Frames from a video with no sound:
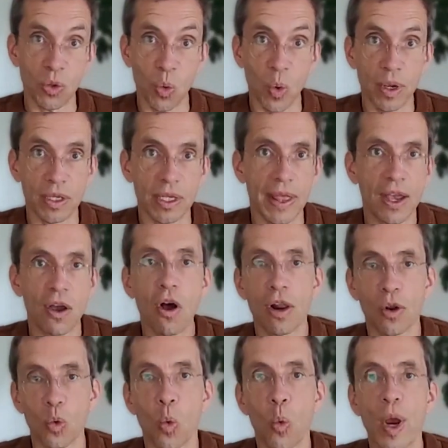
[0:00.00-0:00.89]
She, they
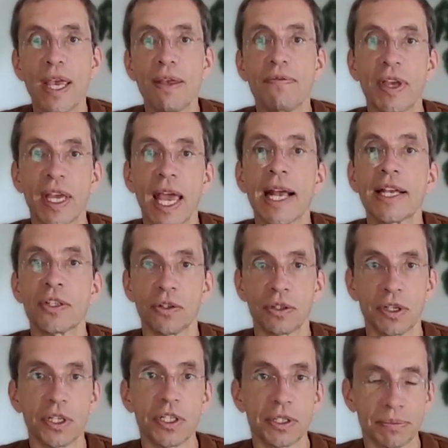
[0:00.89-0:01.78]
call it waiving
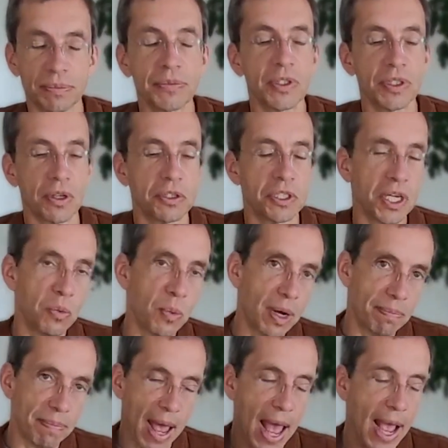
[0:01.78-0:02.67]
extradition. So
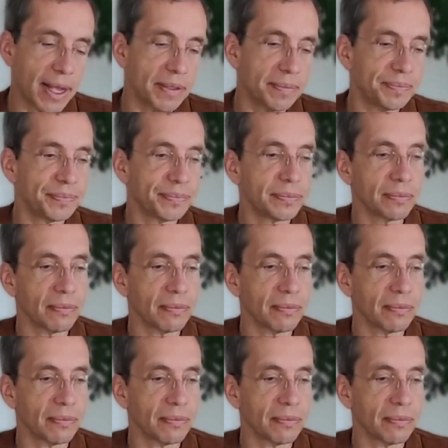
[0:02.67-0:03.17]
she went back,